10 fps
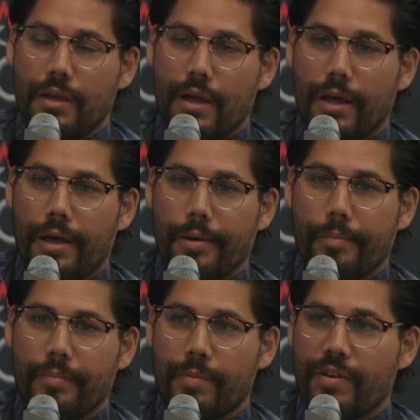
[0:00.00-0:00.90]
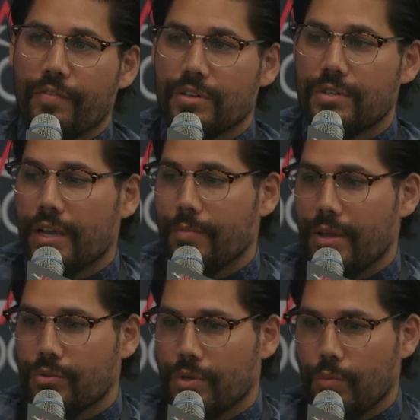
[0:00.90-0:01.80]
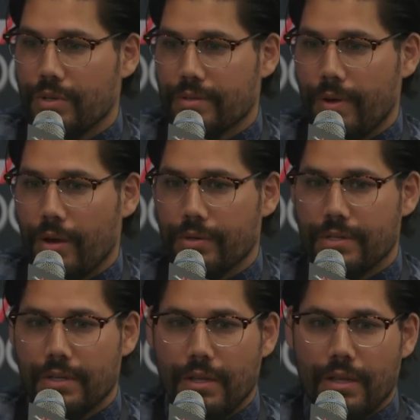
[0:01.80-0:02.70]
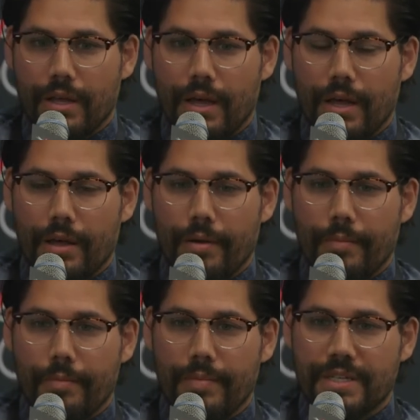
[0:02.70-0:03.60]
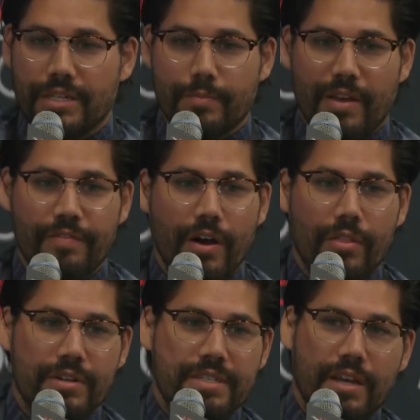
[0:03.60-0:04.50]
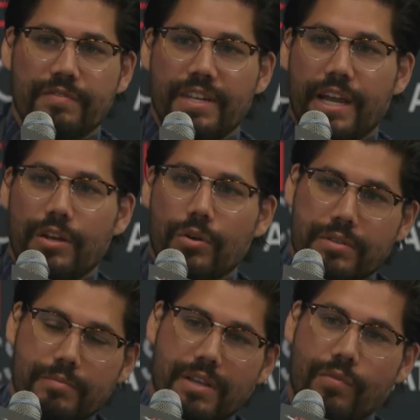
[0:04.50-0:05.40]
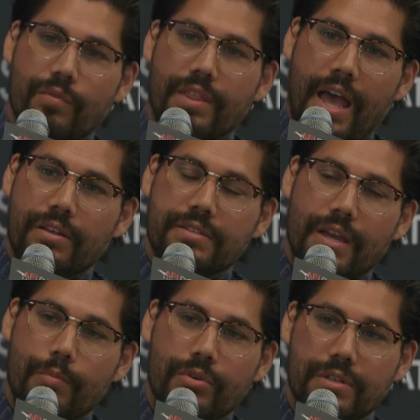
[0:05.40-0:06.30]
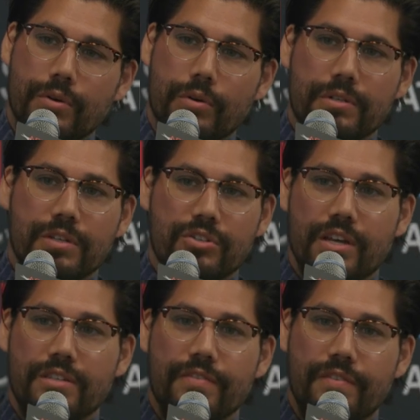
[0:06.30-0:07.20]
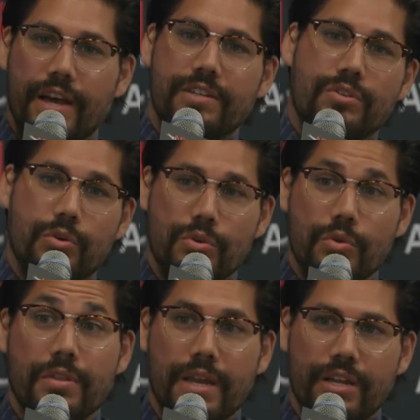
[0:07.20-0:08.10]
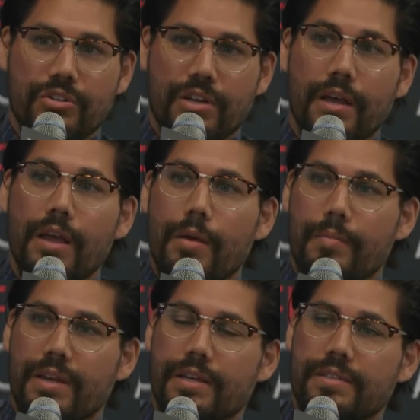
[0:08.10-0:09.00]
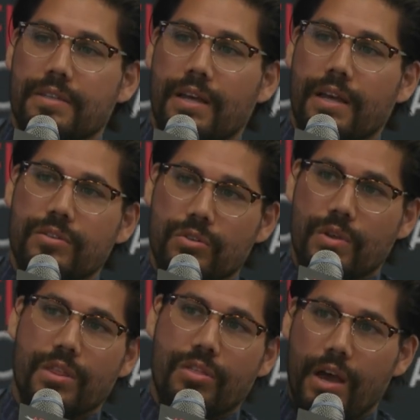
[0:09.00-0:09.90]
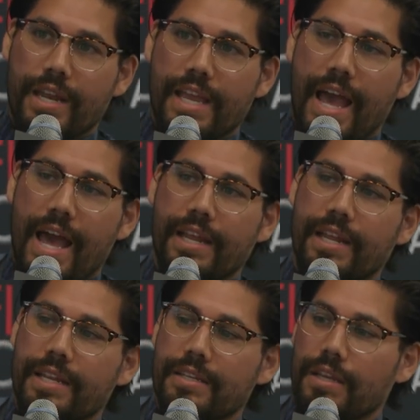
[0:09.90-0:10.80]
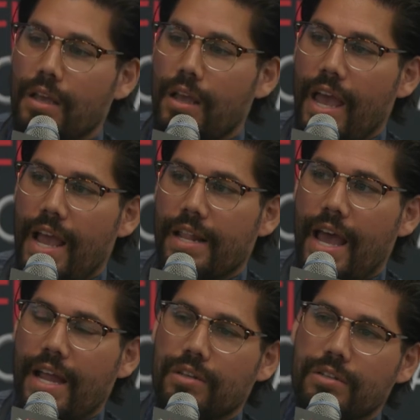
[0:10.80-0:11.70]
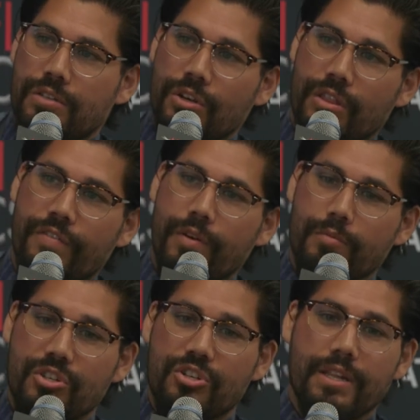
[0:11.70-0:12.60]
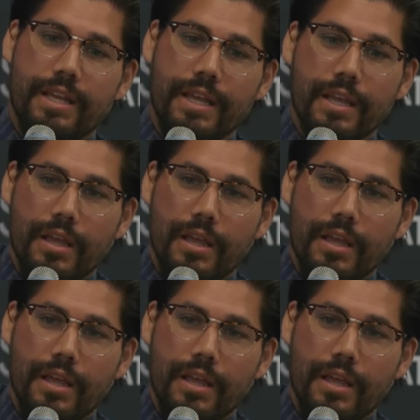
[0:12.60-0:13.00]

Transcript: Um, like my first documentary was about um, essentially my father self-diagnosed himself with Alzheimer's in order to justify his own euthanasia because uh, so he thought he had it, and and that took the film to Chile.